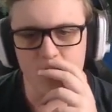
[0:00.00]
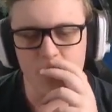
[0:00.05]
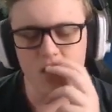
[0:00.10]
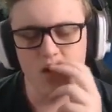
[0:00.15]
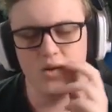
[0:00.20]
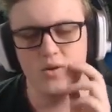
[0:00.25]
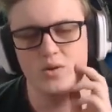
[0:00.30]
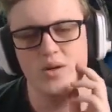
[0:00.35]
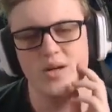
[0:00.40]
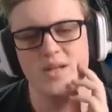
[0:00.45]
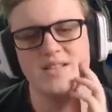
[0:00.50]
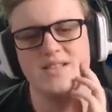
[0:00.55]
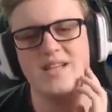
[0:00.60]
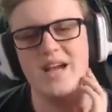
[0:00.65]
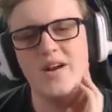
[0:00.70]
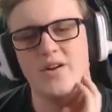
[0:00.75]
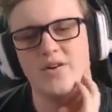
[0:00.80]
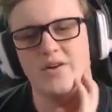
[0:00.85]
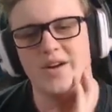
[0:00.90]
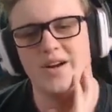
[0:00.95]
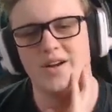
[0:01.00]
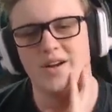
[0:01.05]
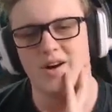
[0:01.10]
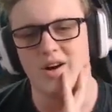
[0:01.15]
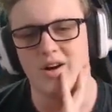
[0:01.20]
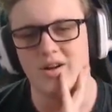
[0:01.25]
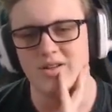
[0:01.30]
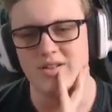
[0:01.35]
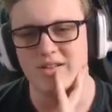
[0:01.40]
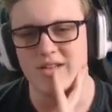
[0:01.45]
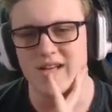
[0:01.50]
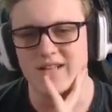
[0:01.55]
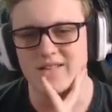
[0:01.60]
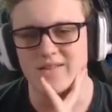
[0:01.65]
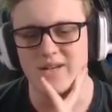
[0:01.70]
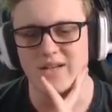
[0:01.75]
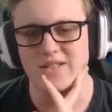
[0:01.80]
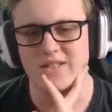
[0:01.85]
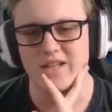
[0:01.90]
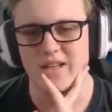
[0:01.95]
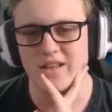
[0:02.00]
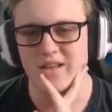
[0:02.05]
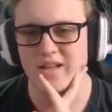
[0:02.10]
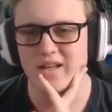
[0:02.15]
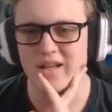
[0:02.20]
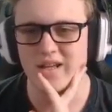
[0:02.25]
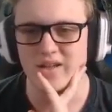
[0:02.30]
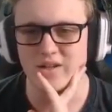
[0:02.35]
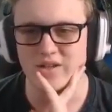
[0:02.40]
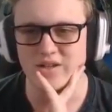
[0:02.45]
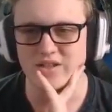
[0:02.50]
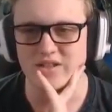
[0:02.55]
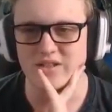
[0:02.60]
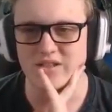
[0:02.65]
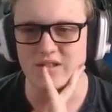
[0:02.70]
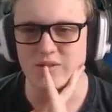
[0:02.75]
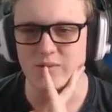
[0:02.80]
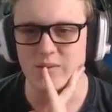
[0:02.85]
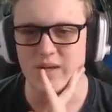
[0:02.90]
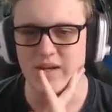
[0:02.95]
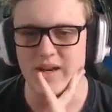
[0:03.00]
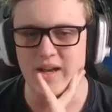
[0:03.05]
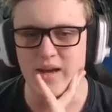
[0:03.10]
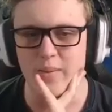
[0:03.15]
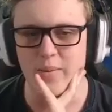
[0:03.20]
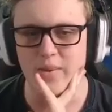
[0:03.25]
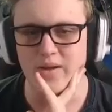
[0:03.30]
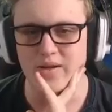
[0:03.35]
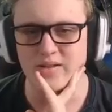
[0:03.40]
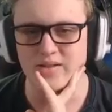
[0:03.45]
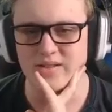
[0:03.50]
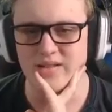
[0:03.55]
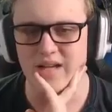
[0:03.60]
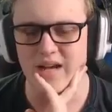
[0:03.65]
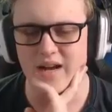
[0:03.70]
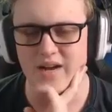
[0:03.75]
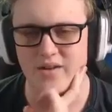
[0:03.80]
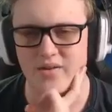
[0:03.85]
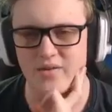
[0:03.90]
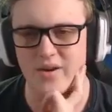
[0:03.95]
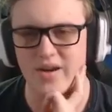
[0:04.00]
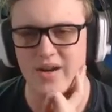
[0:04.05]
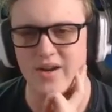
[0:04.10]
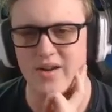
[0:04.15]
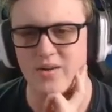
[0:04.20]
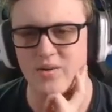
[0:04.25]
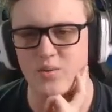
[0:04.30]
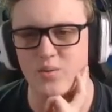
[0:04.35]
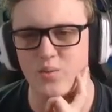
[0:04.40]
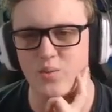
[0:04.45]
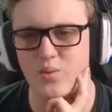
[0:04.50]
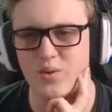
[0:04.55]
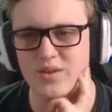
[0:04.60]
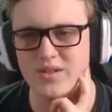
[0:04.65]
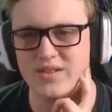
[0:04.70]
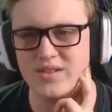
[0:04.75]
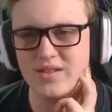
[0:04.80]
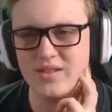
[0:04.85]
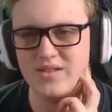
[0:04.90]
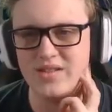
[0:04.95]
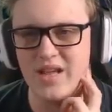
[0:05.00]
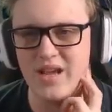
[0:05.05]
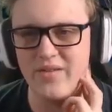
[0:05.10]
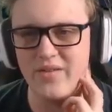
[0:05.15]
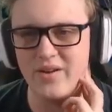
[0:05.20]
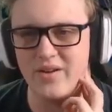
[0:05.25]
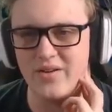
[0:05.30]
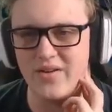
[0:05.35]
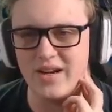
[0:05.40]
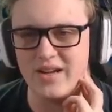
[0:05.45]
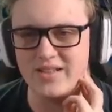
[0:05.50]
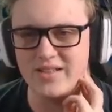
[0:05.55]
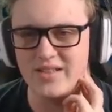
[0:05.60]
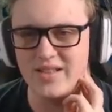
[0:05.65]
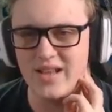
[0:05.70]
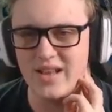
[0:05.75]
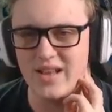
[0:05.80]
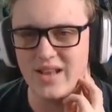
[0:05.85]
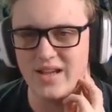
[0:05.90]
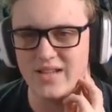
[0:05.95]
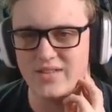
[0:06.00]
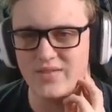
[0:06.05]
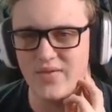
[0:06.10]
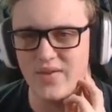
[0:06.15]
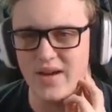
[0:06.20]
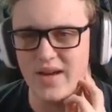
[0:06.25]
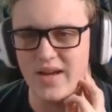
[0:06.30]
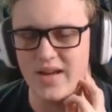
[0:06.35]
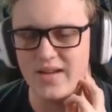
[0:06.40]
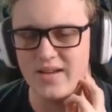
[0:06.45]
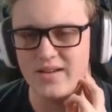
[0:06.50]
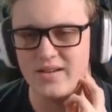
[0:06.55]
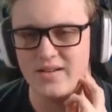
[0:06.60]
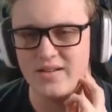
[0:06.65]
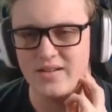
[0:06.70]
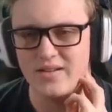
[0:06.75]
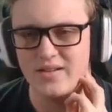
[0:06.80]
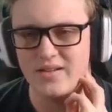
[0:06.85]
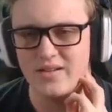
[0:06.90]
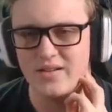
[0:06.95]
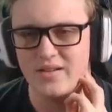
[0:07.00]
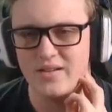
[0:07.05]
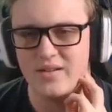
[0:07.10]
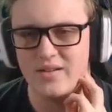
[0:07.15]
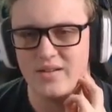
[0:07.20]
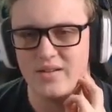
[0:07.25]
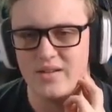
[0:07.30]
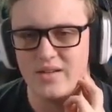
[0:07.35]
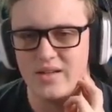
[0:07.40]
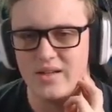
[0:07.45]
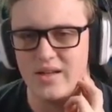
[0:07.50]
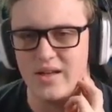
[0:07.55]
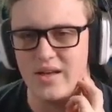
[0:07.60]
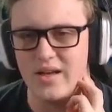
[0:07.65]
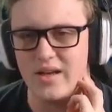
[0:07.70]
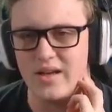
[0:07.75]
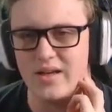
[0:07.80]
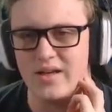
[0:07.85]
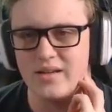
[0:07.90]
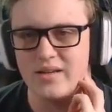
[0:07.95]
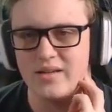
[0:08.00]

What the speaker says: Oh, his Katarina got altered there, so actually I think he loses this one now because Katarina was the saving grace of that last fight. Yeah.